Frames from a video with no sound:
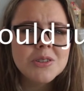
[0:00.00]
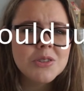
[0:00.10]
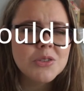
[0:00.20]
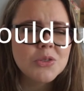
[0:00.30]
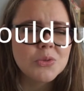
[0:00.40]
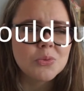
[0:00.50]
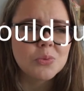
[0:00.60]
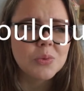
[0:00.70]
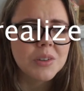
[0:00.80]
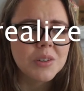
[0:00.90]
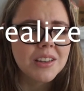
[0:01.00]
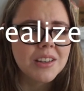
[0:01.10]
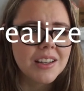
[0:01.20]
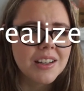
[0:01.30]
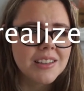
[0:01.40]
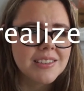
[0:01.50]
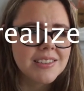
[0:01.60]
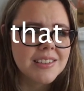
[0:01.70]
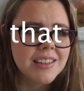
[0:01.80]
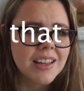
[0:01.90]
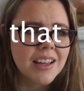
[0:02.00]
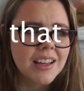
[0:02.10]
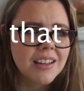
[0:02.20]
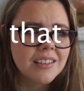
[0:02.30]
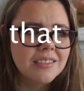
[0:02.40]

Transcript: just realize that.